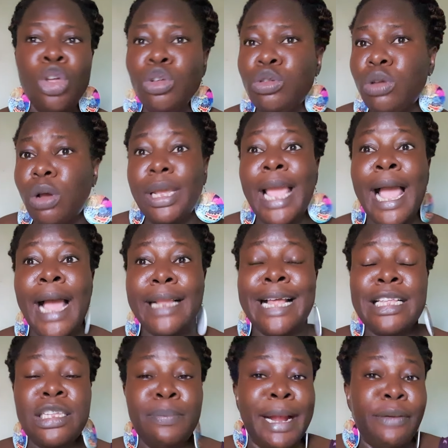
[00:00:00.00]
So yeah,
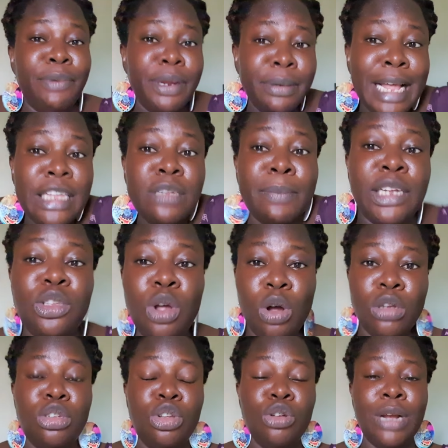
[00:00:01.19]
that's my
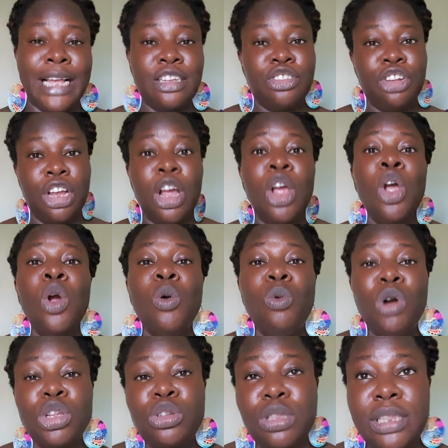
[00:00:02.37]
thoughts. You guys share
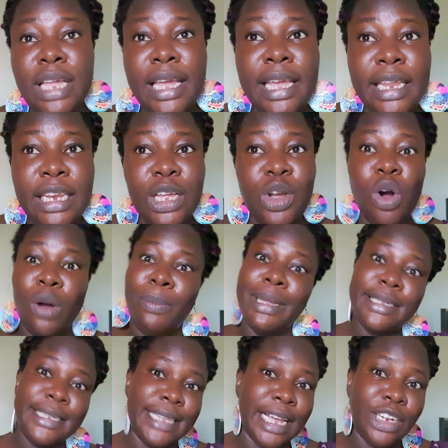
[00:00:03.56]
what you think in the
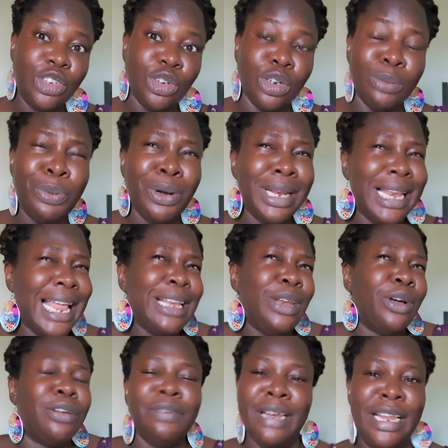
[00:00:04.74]
comment section, but let
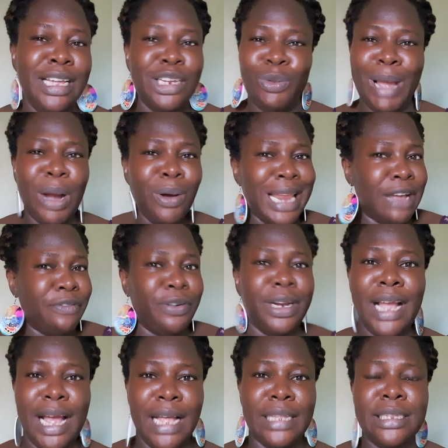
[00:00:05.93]
love lead. We are all
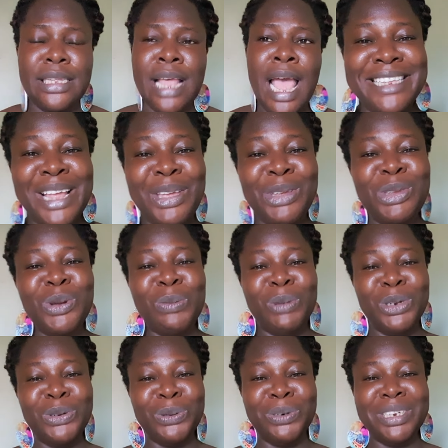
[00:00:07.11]
Africans. Thank you so
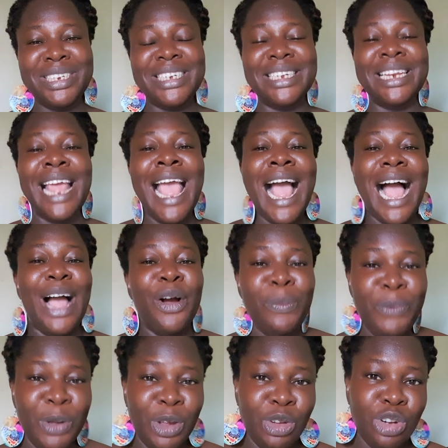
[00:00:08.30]
much for watching. I
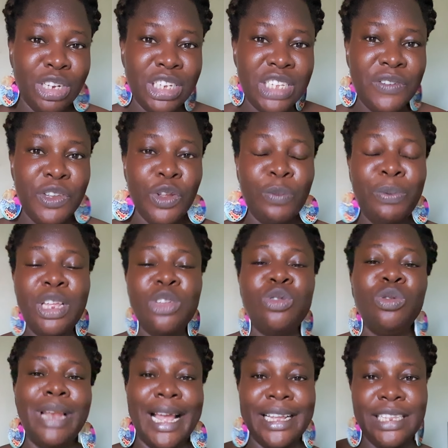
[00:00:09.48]
hope you enjoyed this video. Please
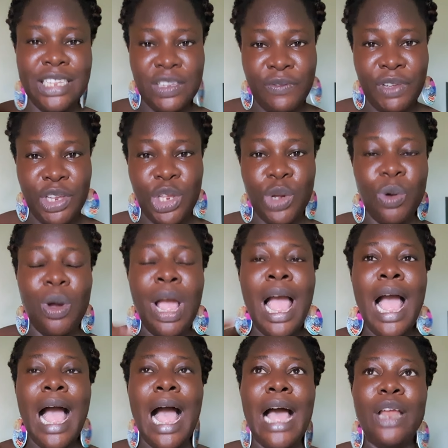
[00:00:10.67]
do like this video
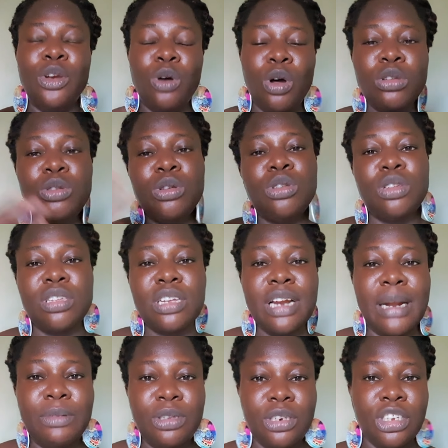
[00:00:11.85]
and also
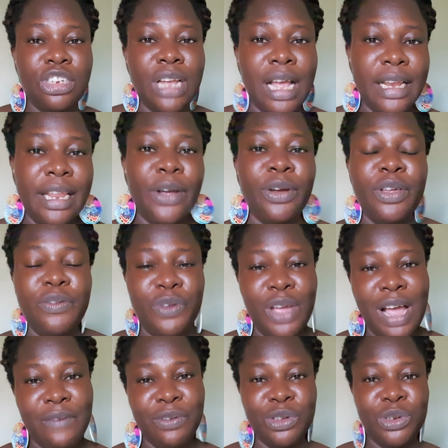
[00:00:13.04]
subscribe to the channel if you
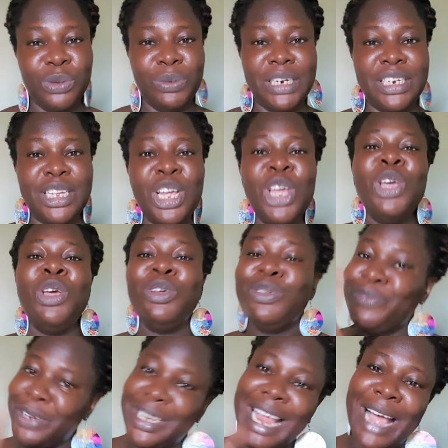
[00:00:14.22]
haven't already.
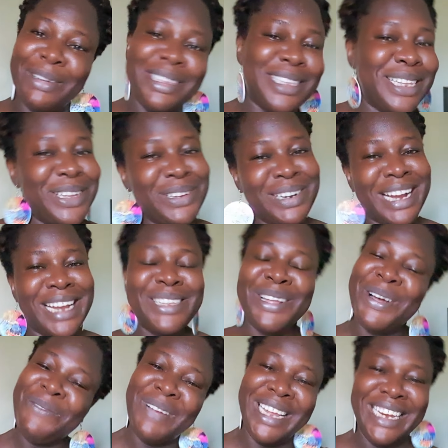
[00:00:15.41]
For now, see you guys
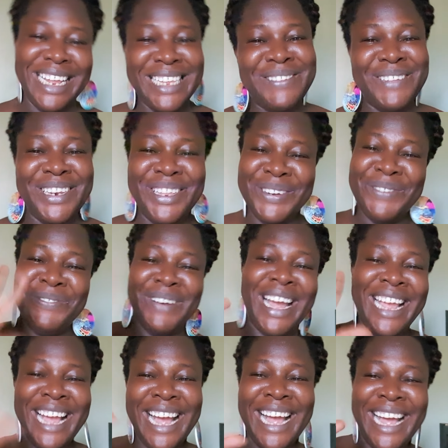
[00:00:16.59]
on my next video.
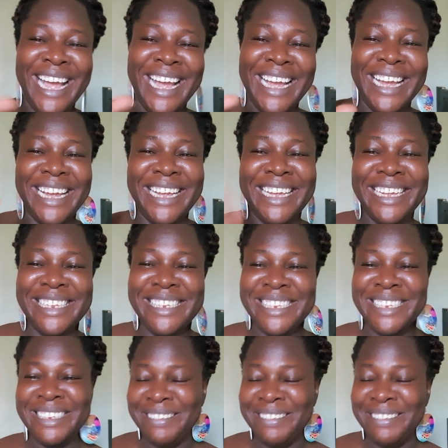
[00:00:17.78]
Bye guys.